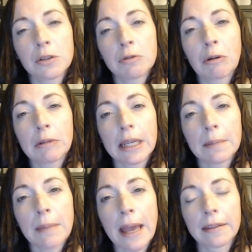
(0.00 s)
you don't like
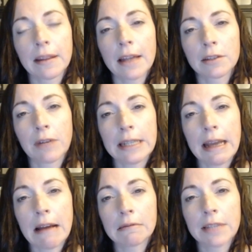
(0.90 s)
a math class right
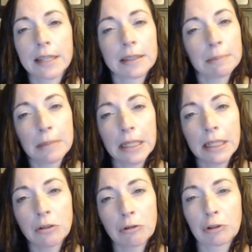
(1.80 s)
now doesn't
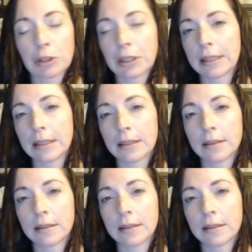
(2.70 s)
mean you should